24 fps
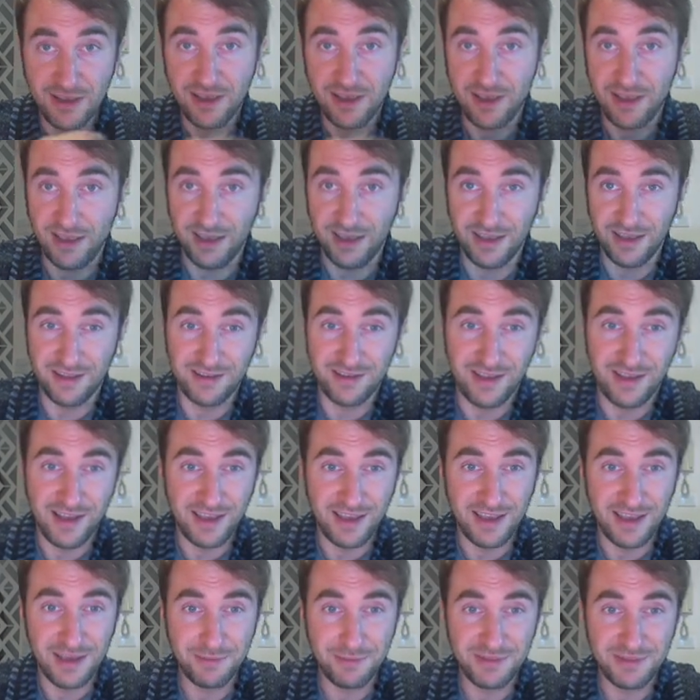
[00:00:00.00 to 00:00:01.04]
And I
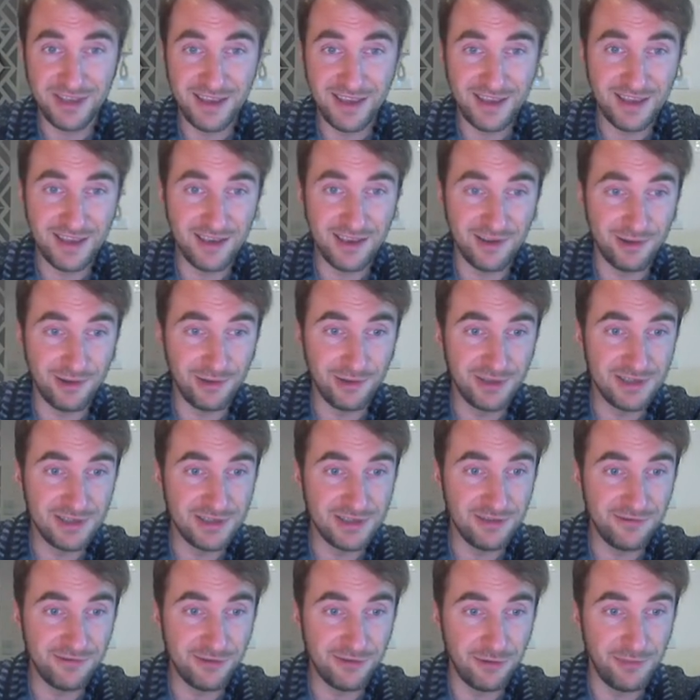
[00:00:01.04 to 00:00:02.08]
am taking all this
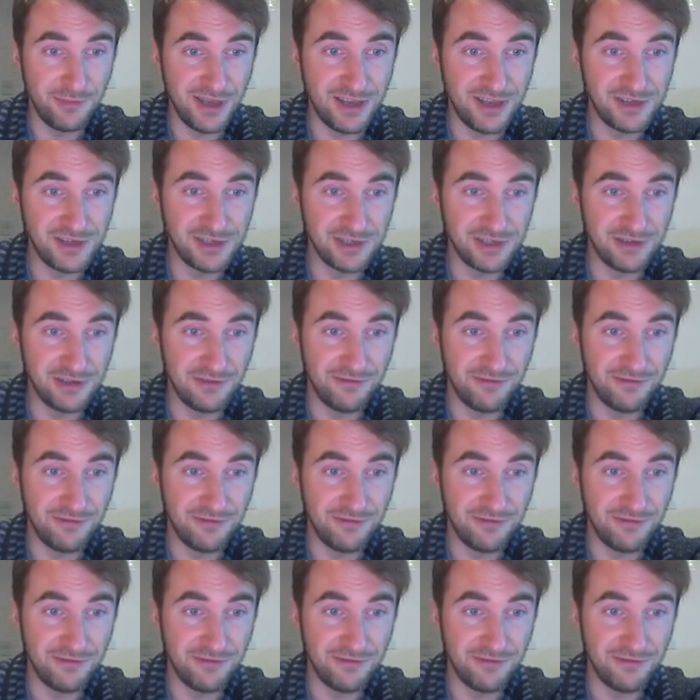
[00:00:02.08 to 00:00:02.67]
information